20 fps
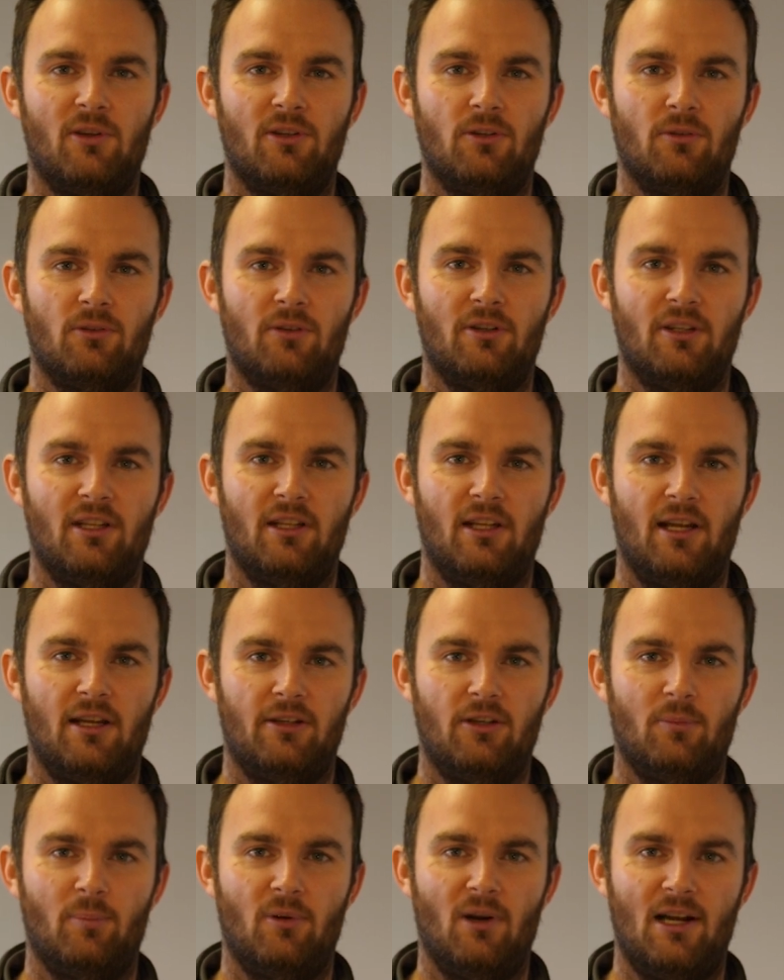when you're looking at
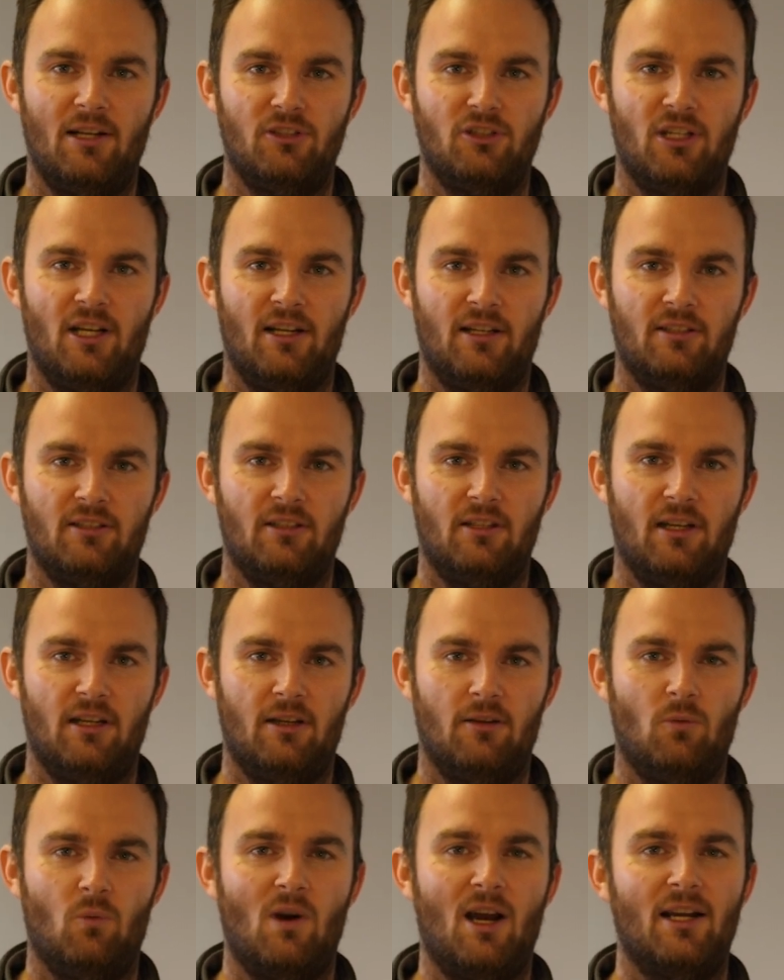your project
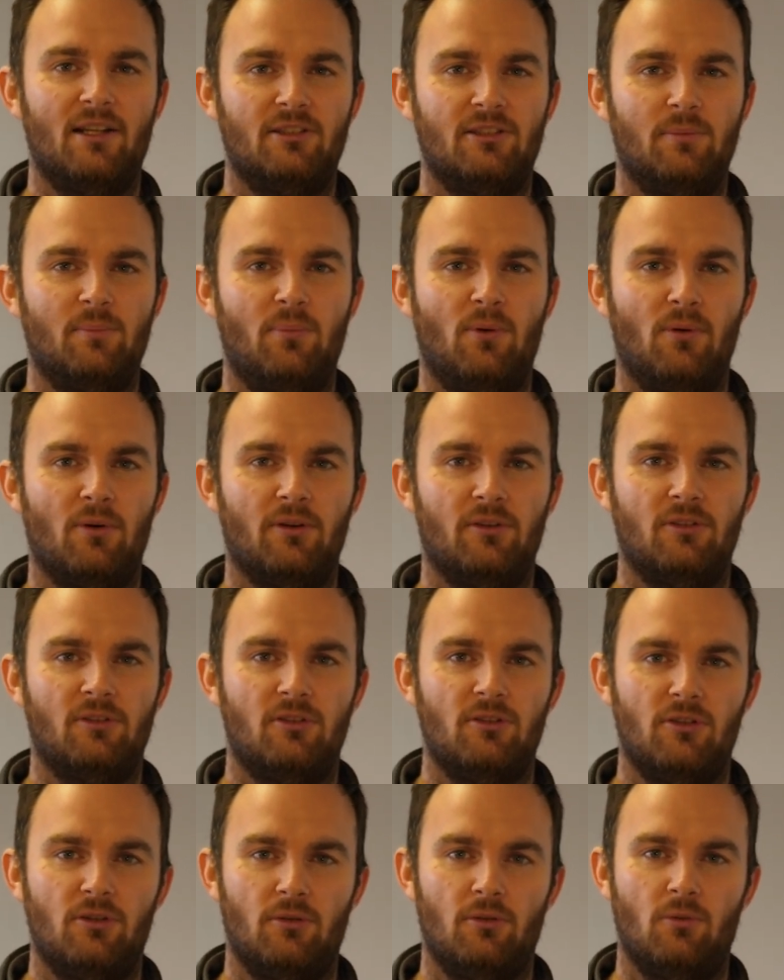and why it's important
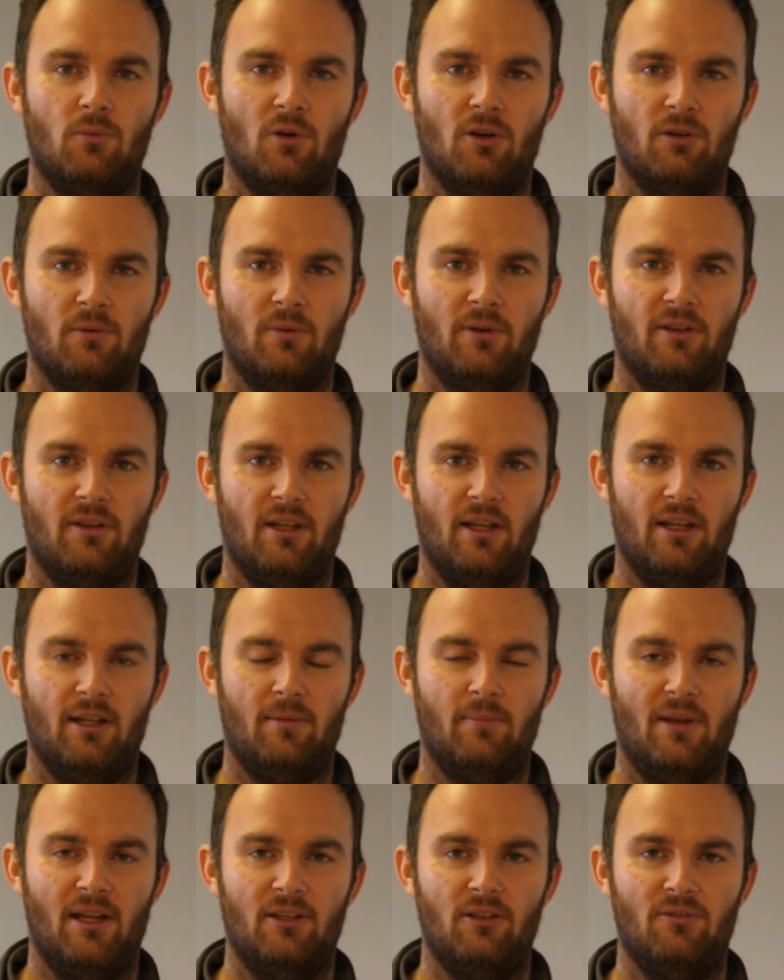to work with a
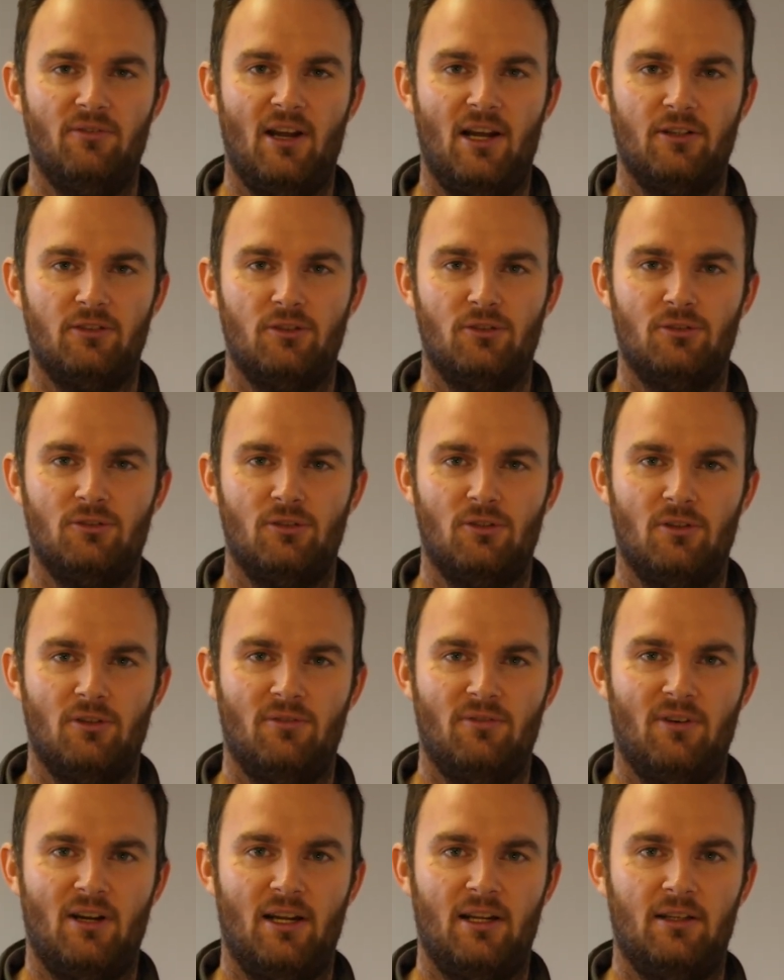manufacturer
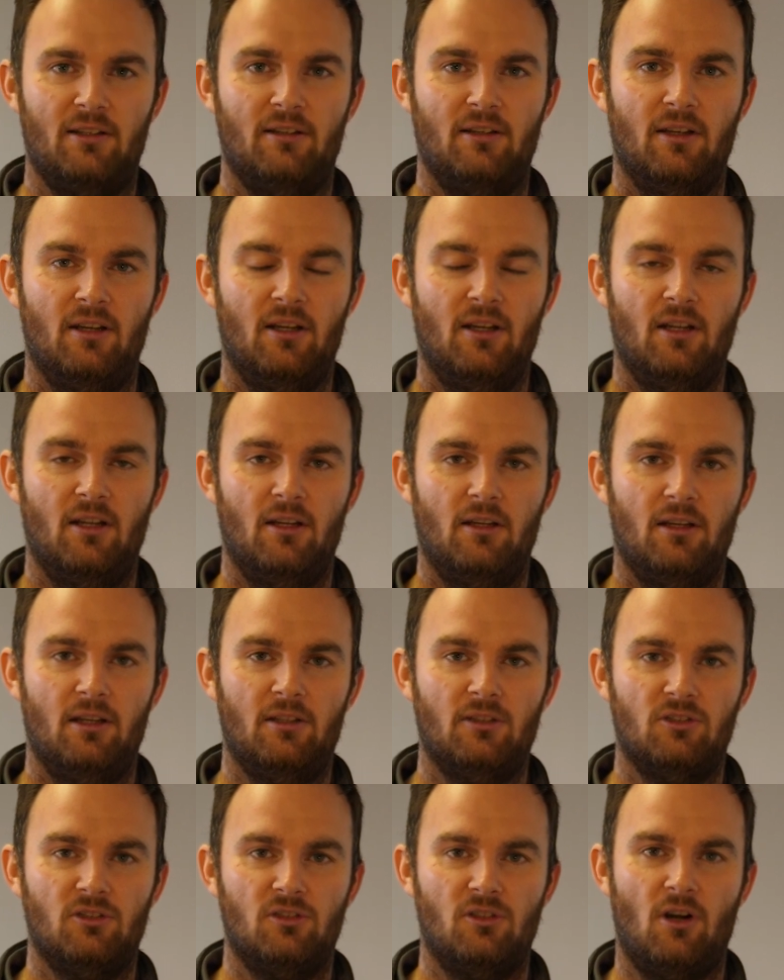certified
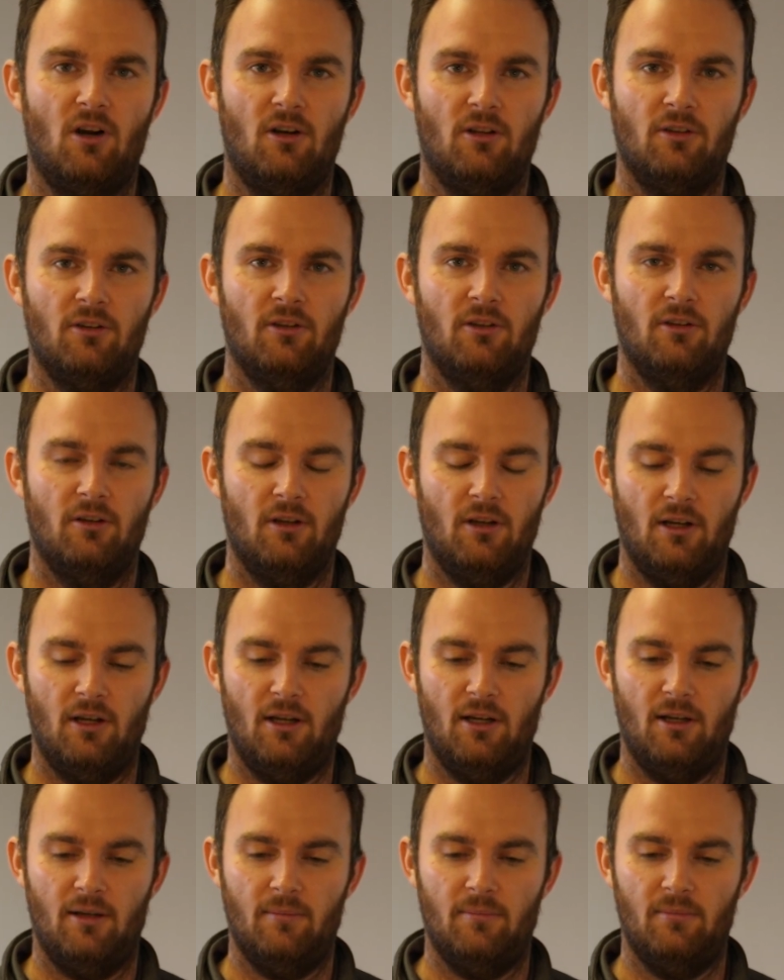installer.
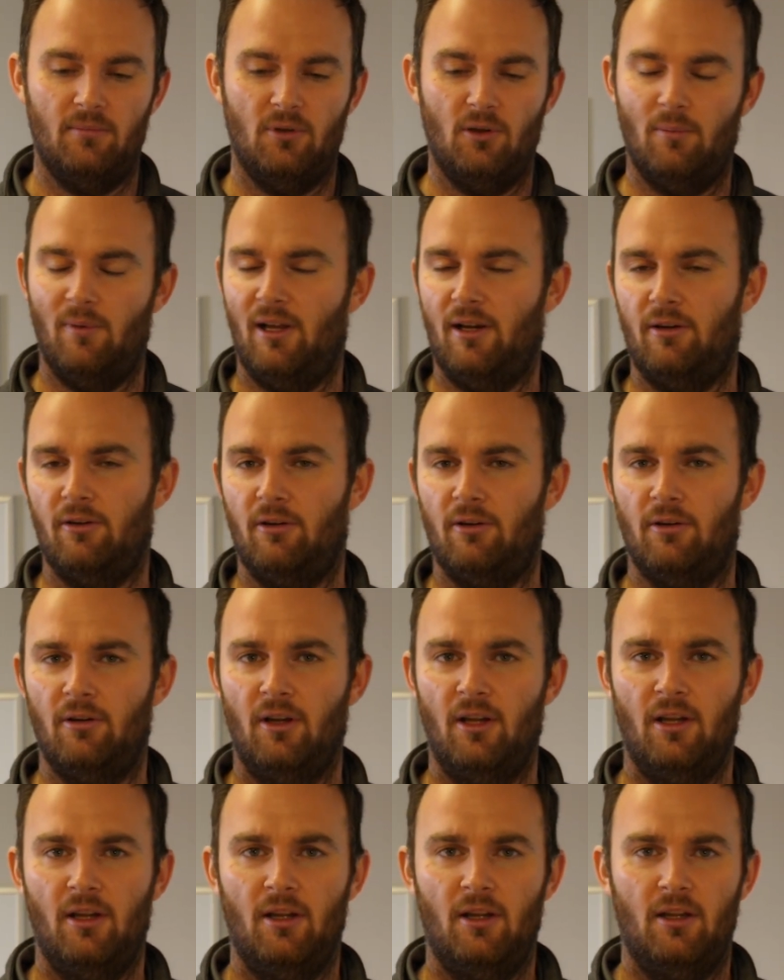No matter
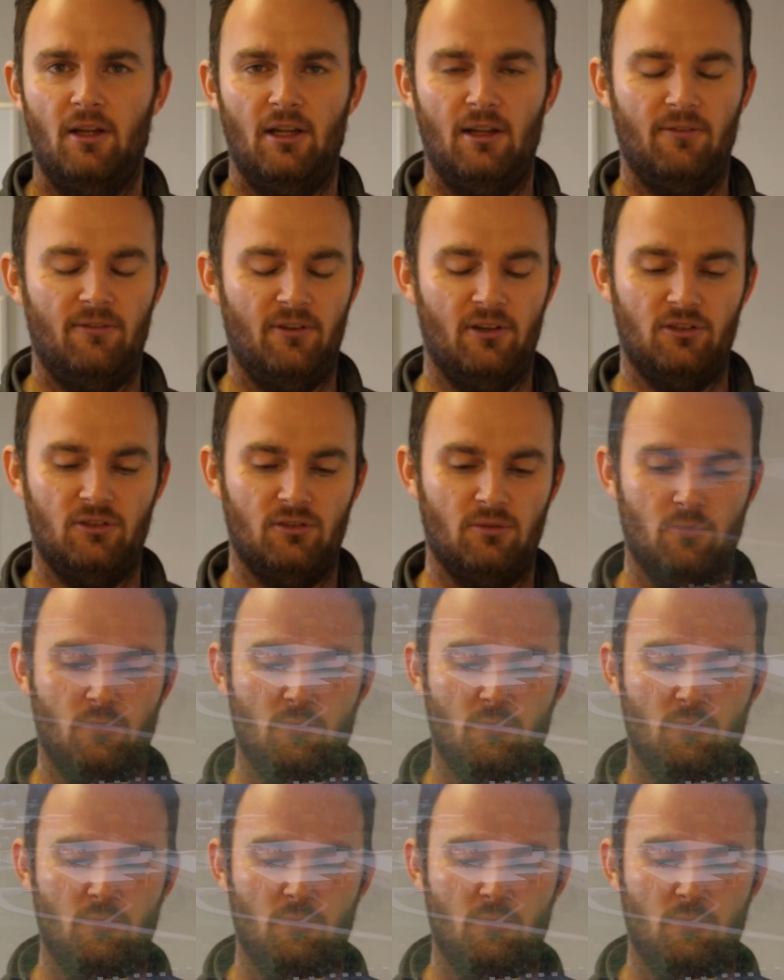if it's